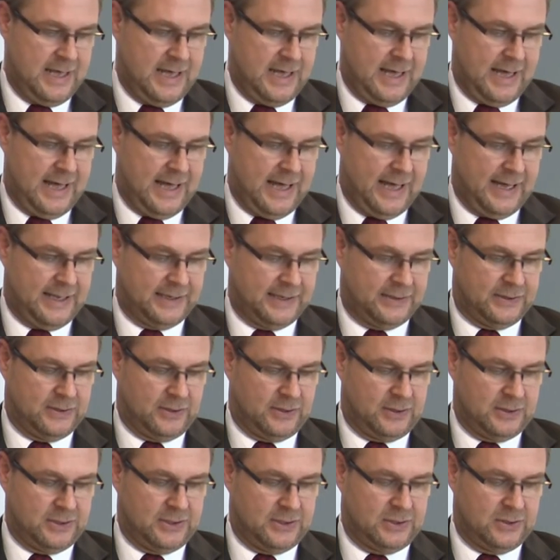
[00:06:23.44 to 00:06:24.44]
and
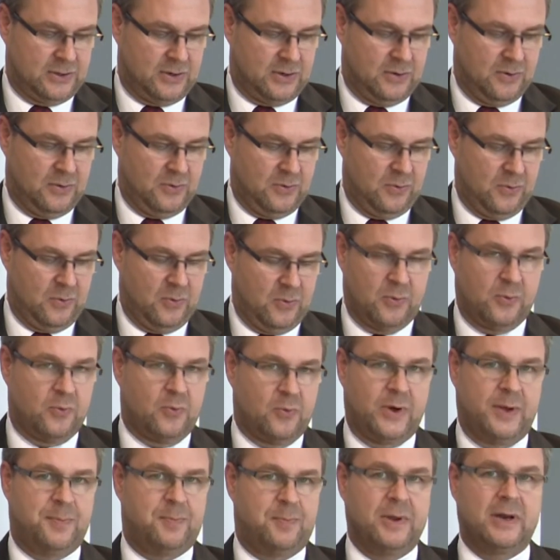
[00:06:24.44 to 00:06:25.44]
also
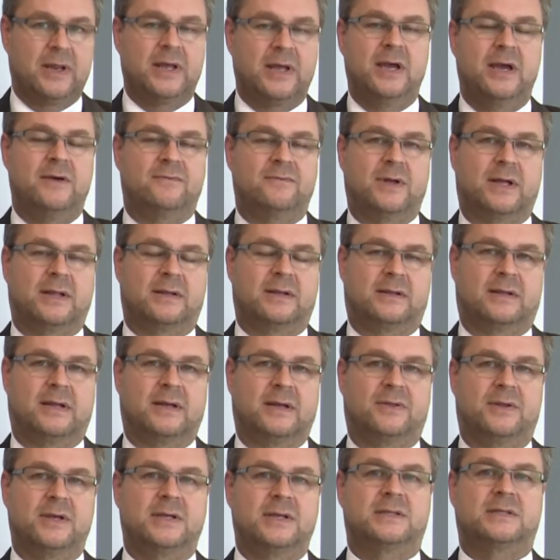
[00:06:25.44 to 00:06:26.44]
we believe that
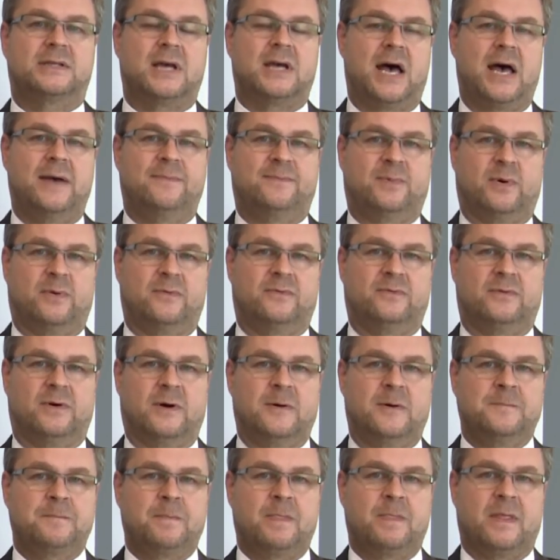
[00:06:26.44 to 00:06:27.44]
this type
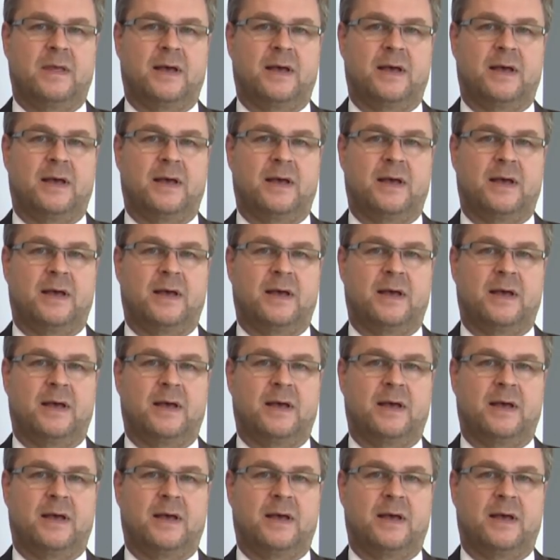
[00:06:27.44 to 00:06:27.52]
of